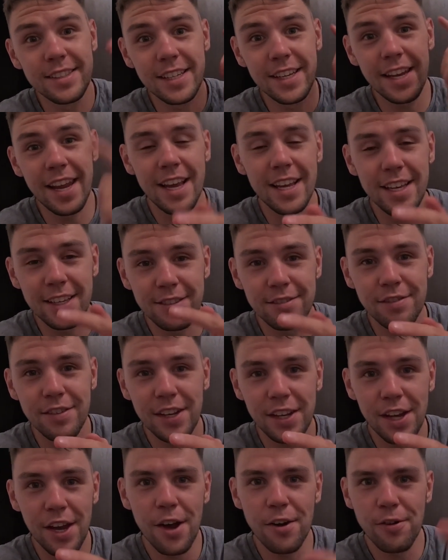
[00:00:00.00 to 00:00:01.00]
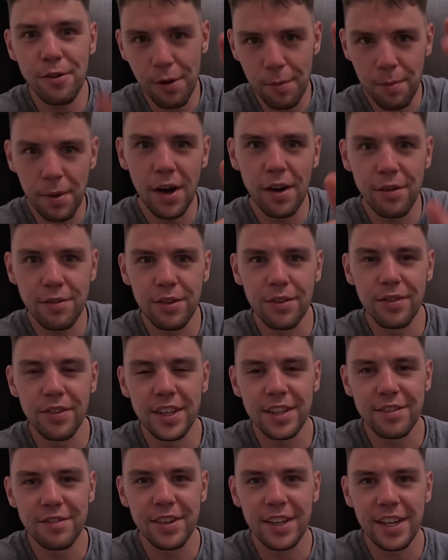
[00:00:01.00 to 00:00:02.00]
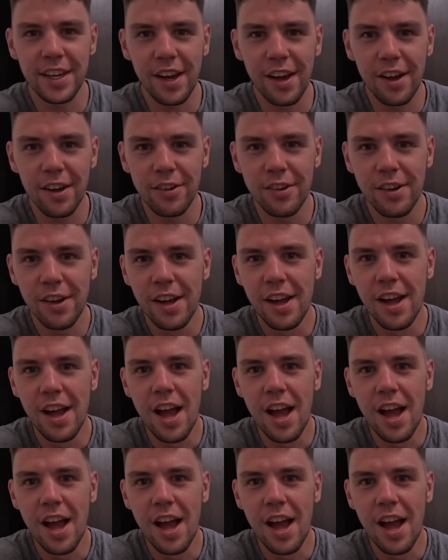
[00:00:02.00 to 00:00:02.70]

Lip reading: today's video, apart from this video.